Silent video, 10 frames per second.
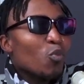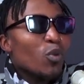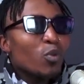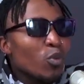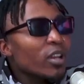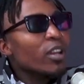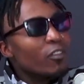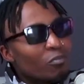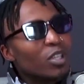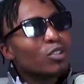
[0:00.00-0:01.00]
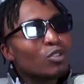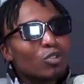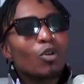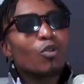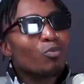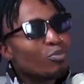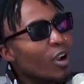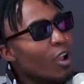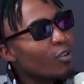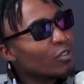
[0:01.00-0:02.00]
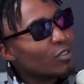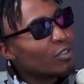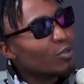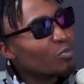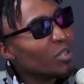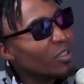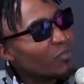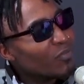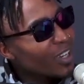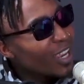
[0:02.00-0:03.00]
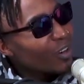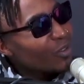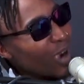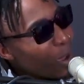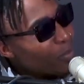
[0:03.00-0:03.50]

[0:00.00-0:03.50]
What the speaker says: we wouldn't have been so proud to be Vinak